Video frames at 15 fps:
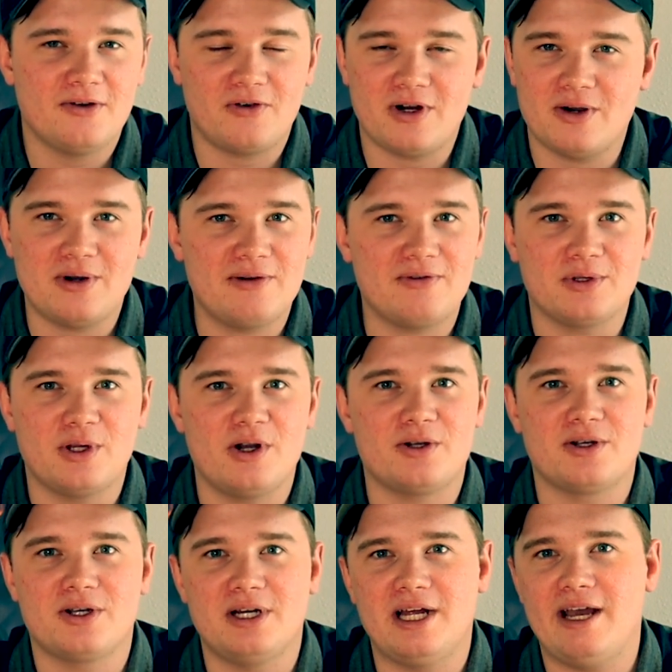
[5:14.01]
for however long
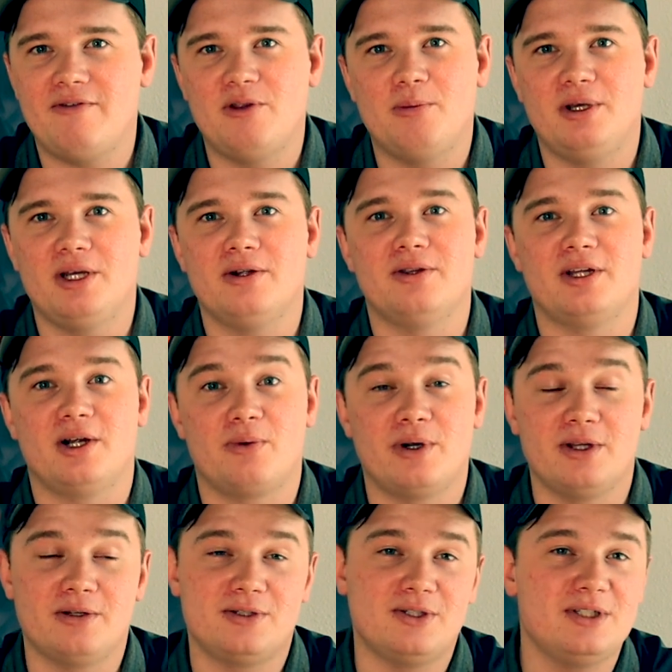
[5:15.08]
you're going to have the beer in there,
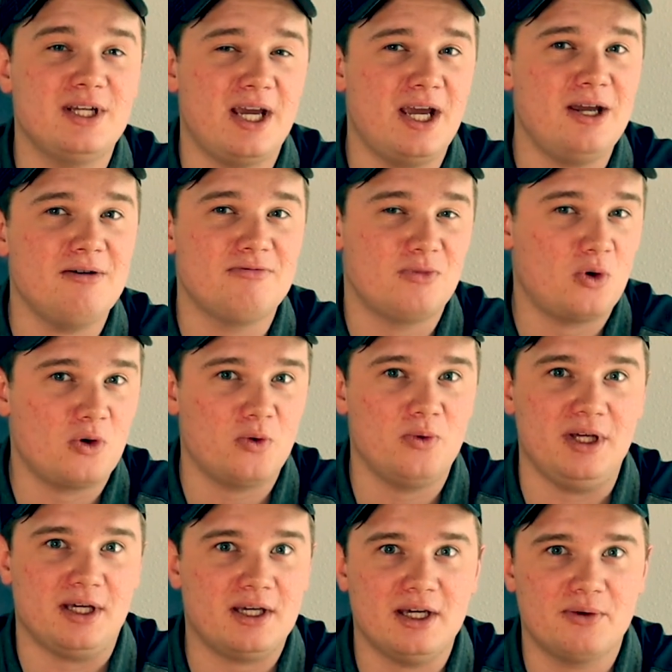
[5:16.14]
whether it's a day or a
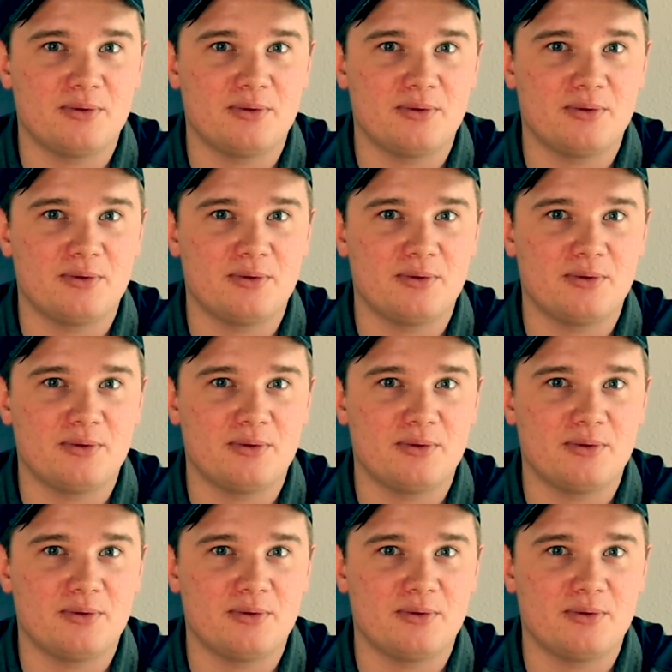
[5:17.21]
week.